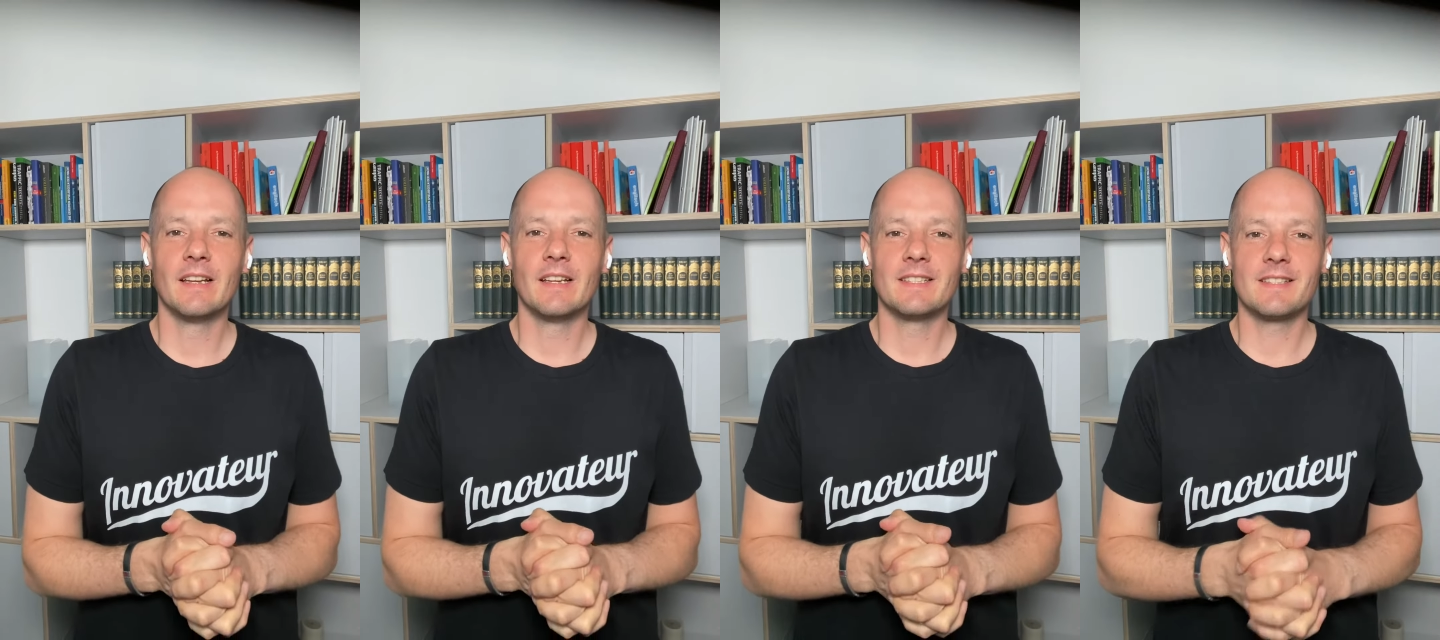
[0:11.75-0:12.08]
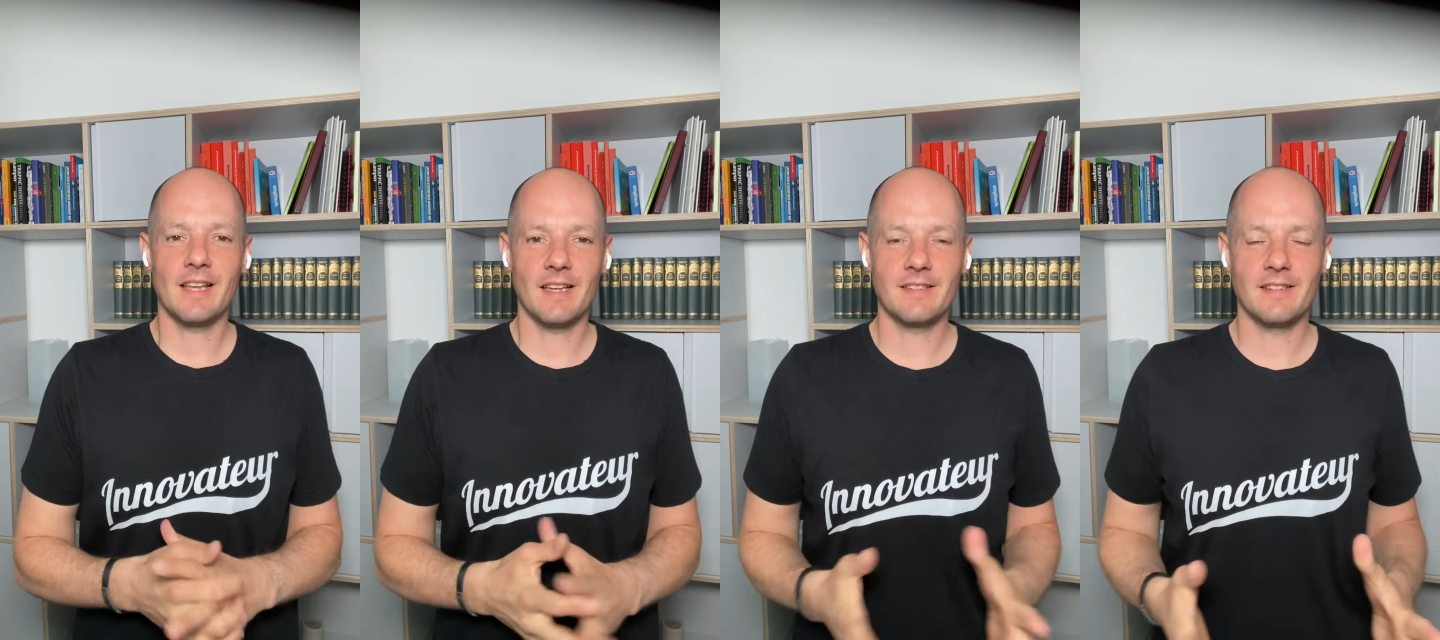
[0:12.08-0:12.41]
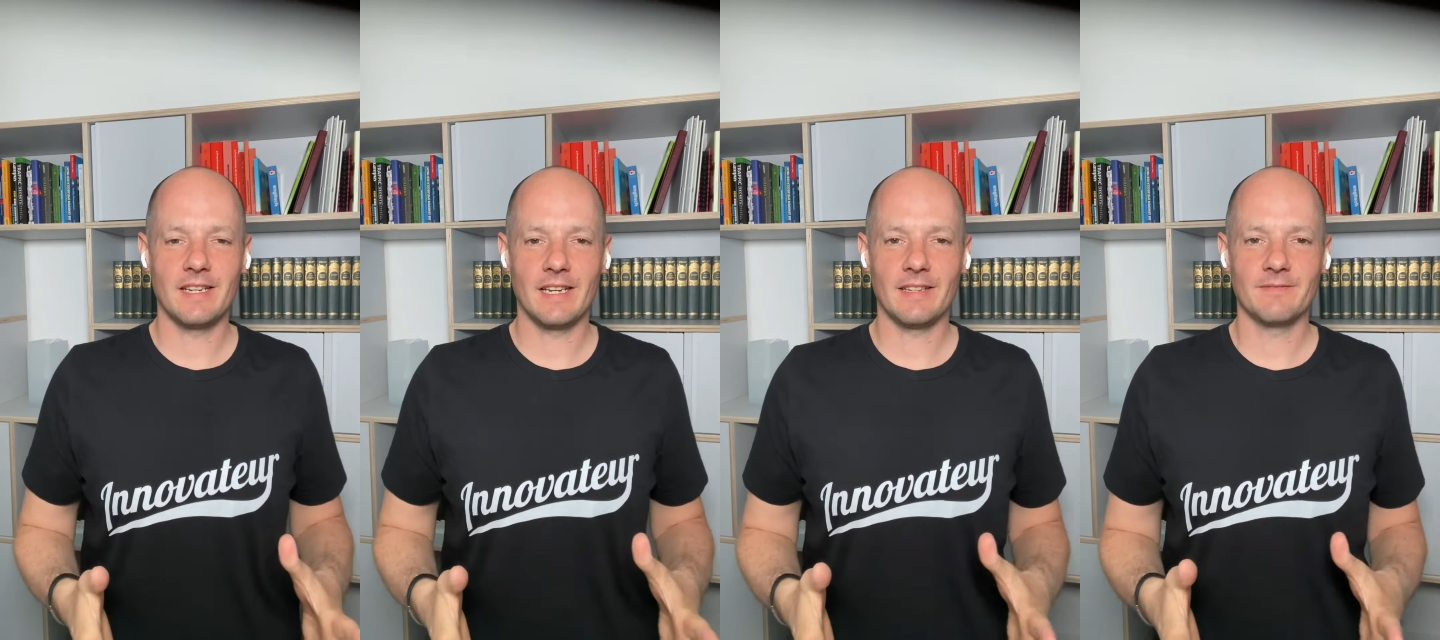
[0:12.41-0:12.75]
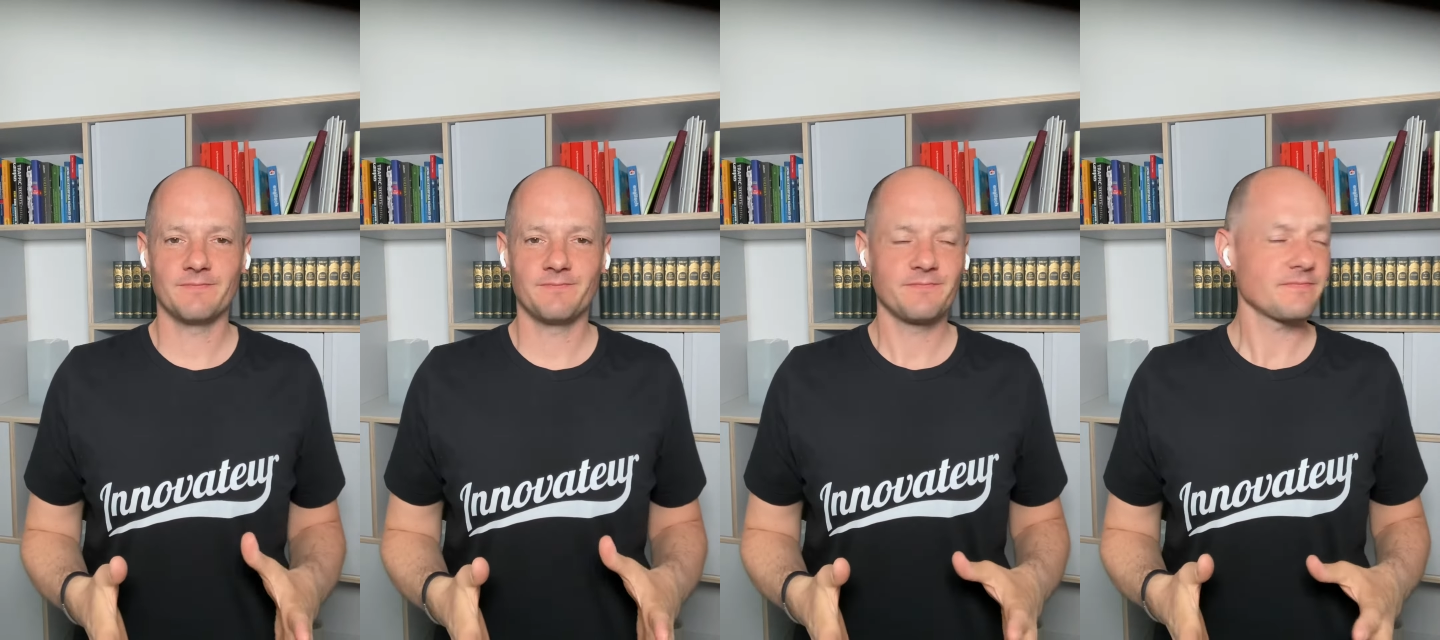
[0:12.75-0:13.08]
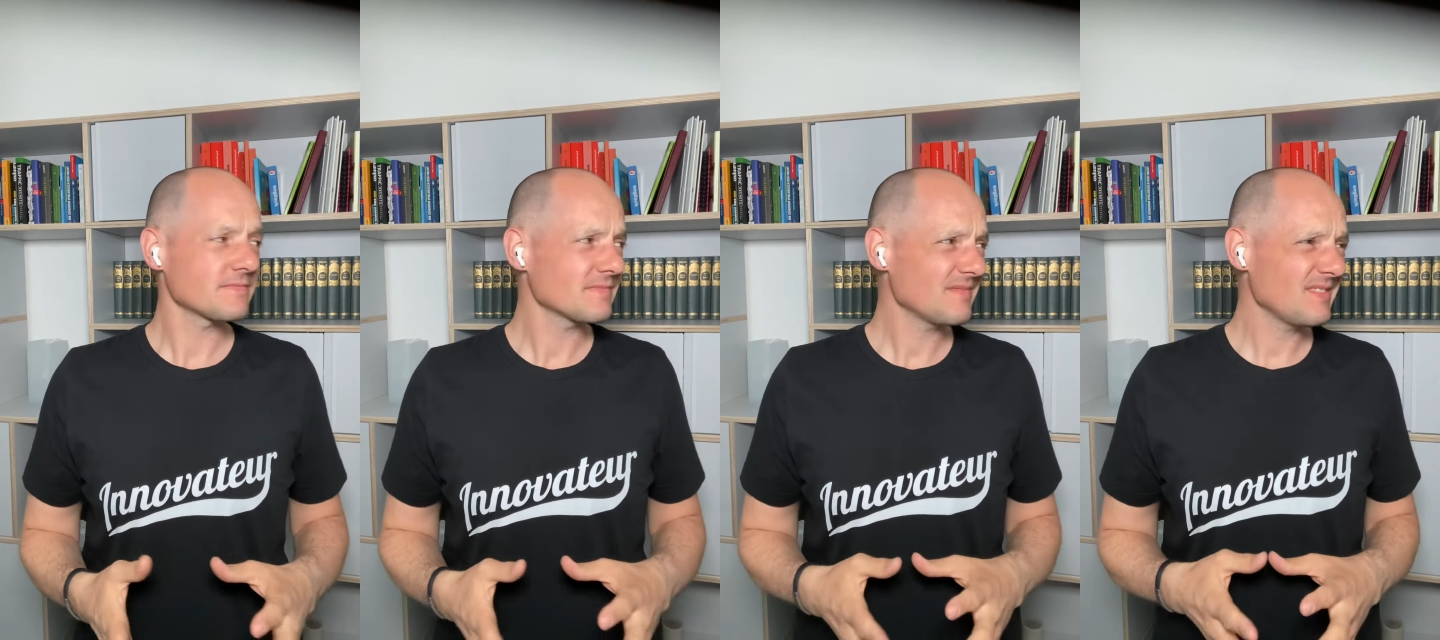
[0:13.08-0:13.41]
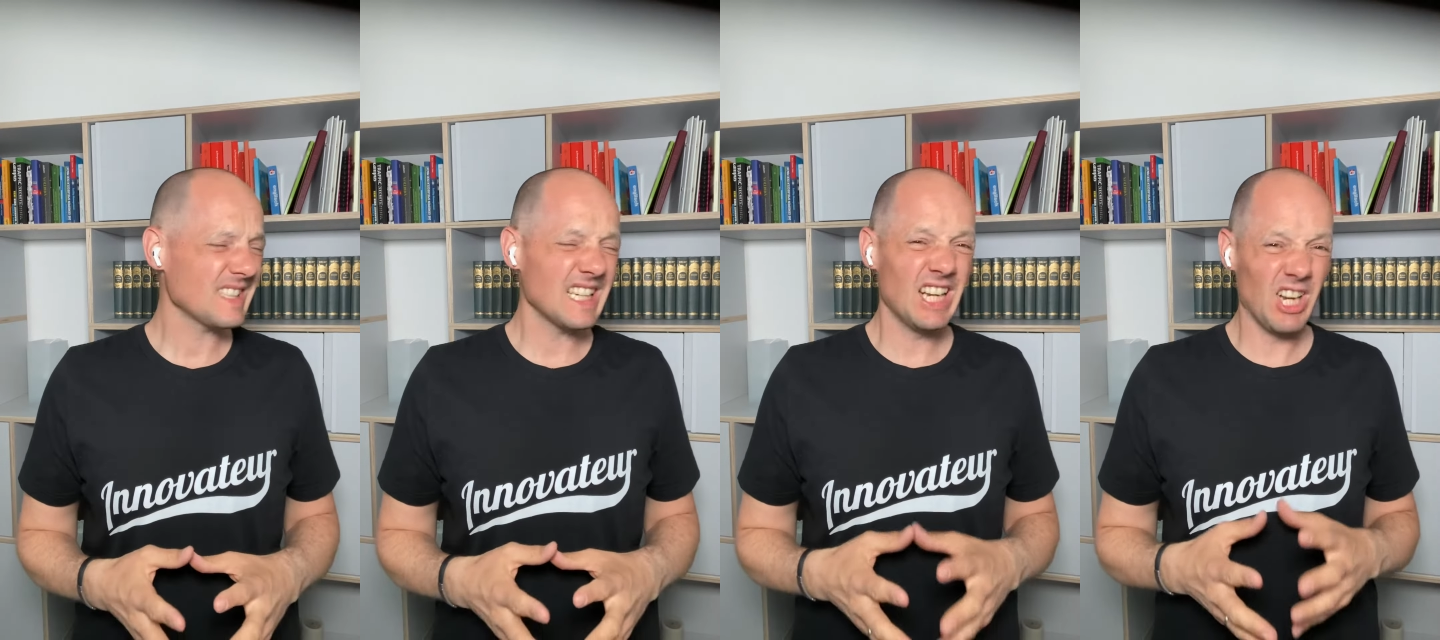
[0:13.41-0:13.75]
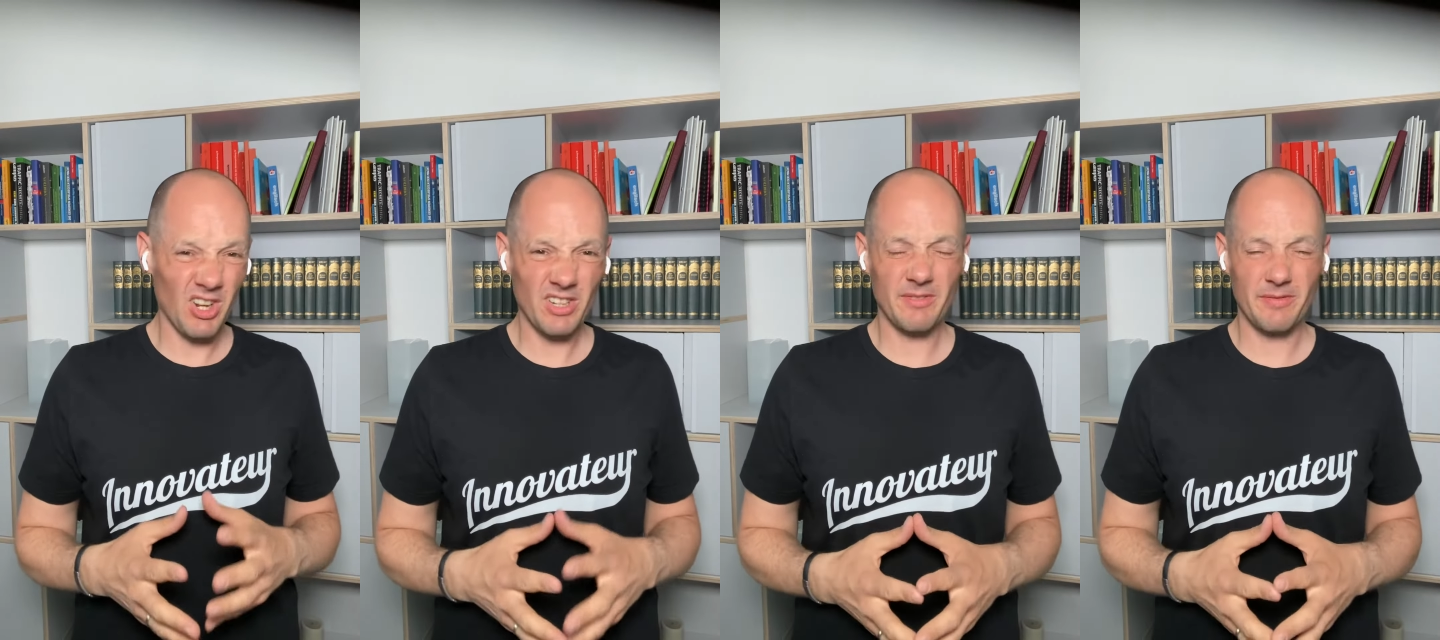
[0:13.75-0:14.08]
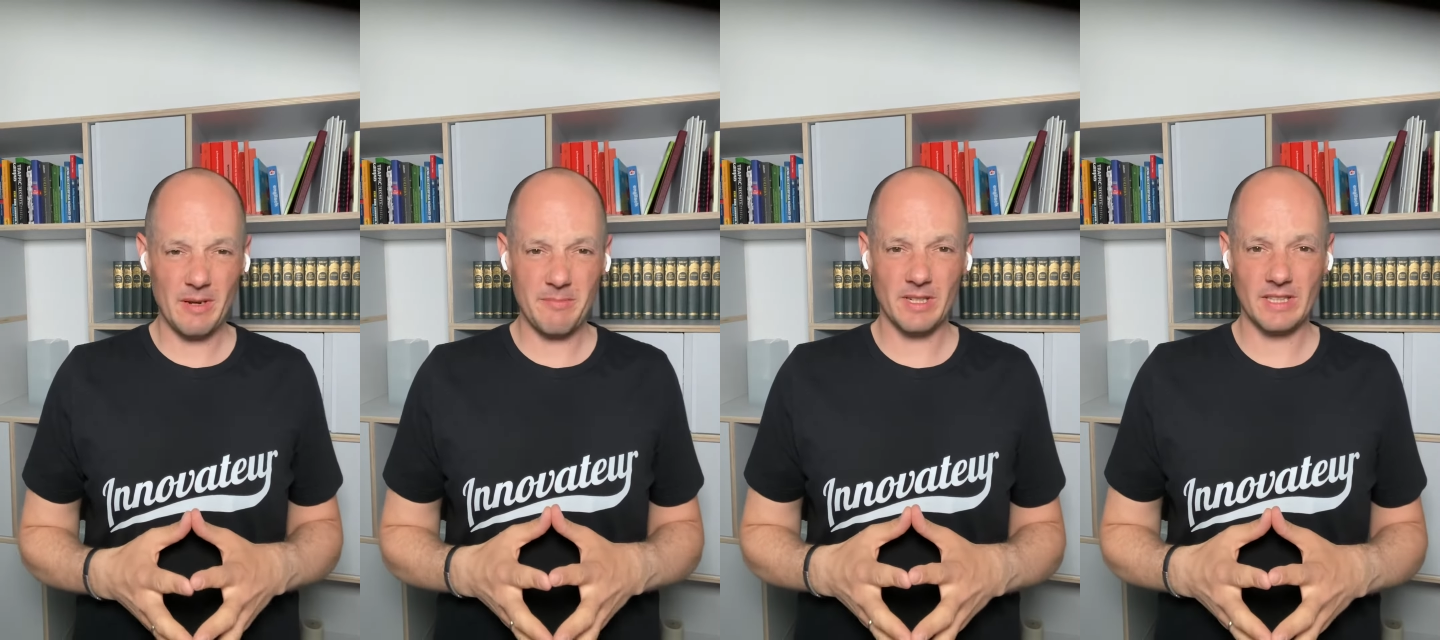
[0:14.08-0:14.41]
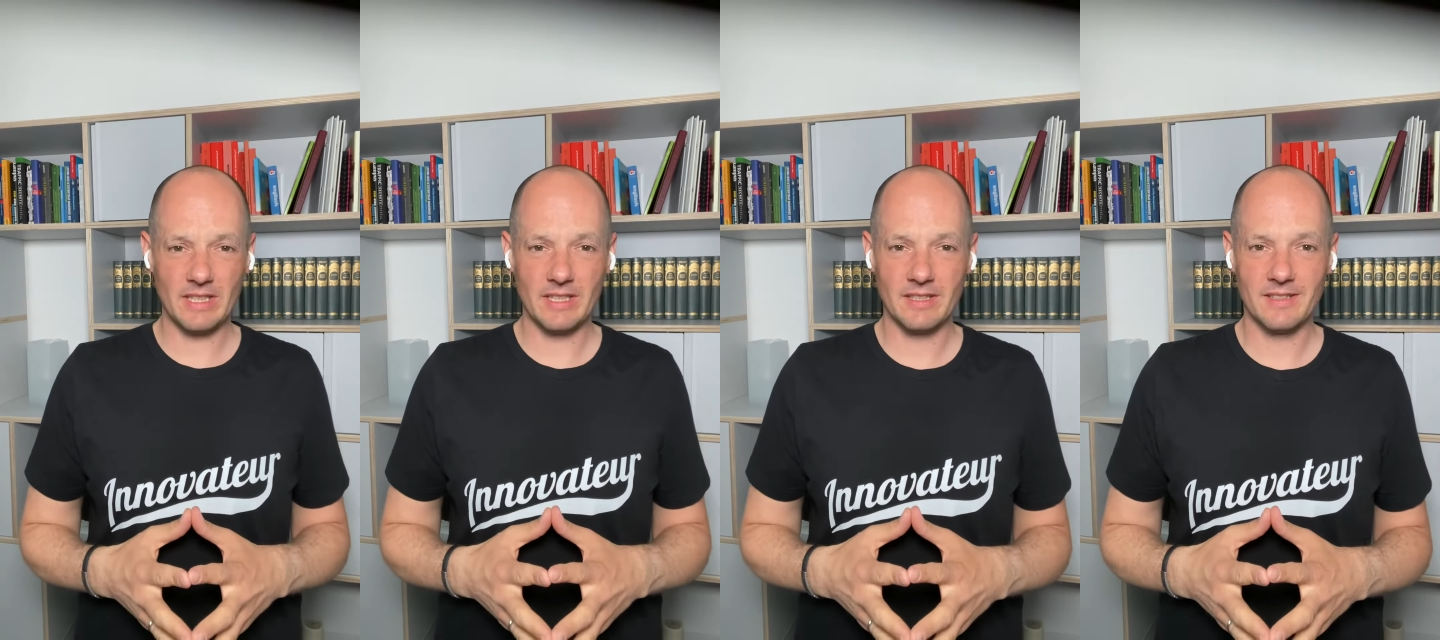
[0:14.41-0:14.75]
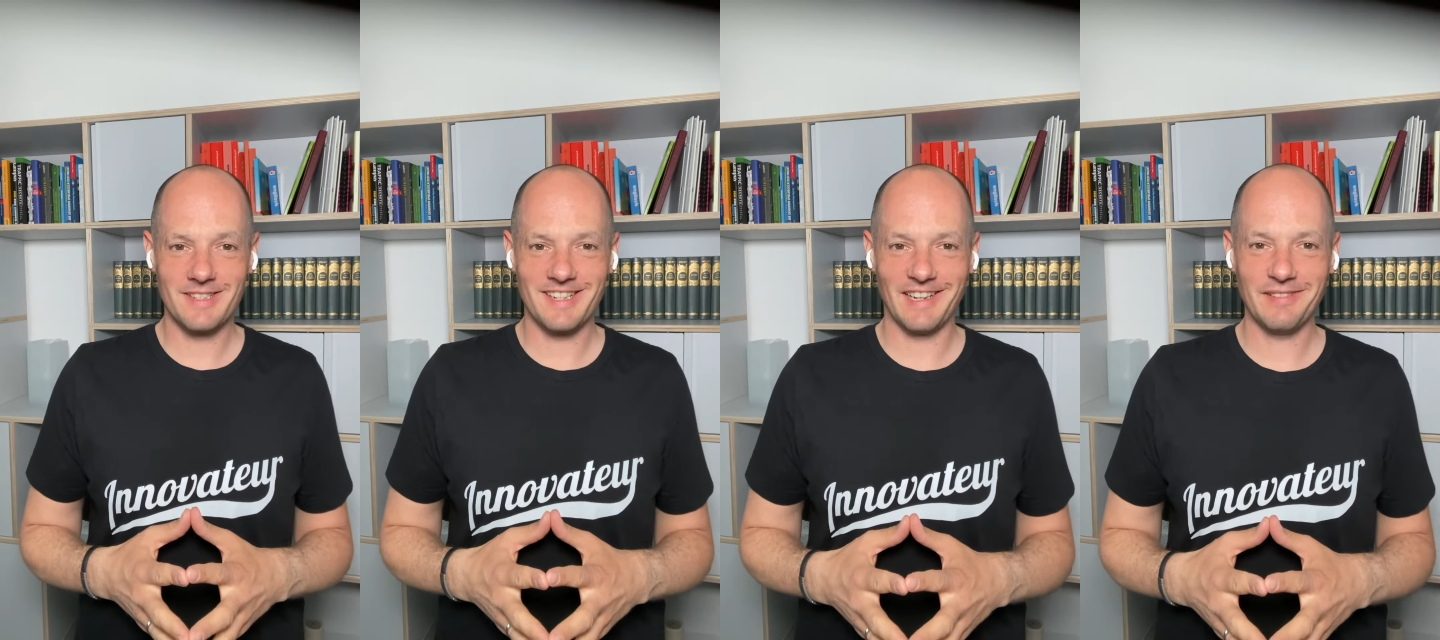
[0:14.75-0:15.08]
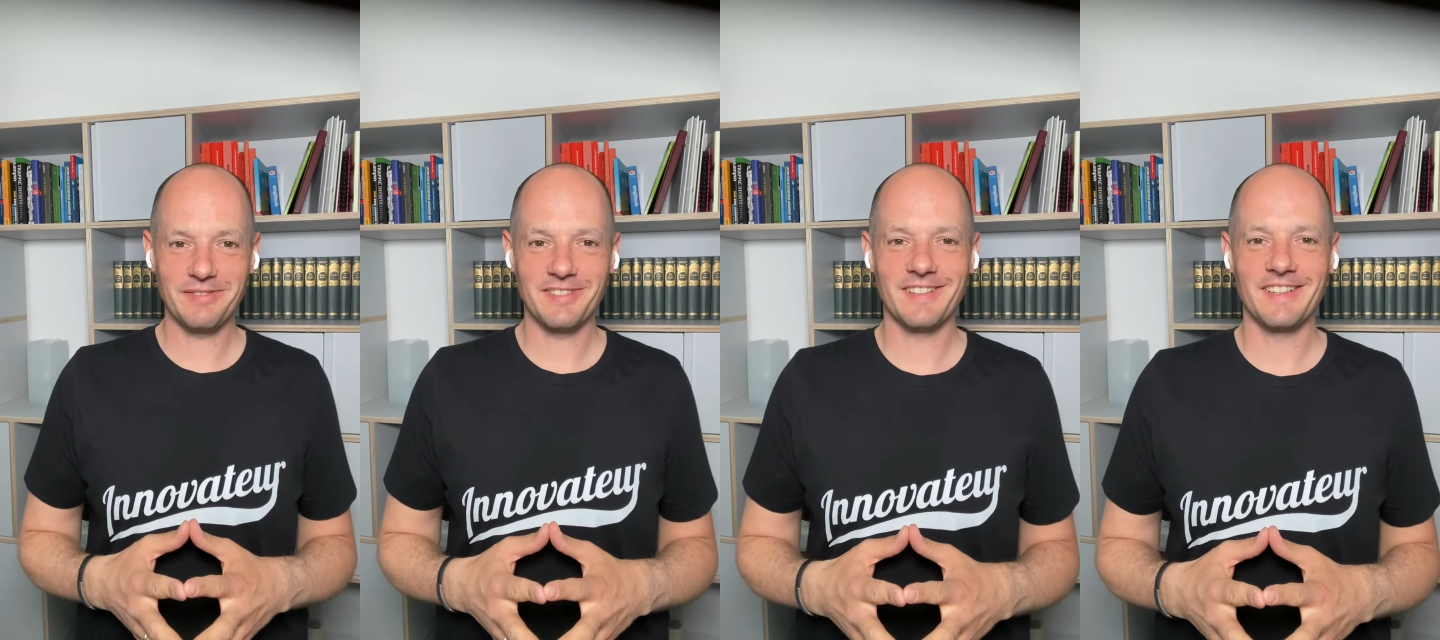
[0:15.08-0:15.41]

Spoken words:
Saturday, a lot of family stuff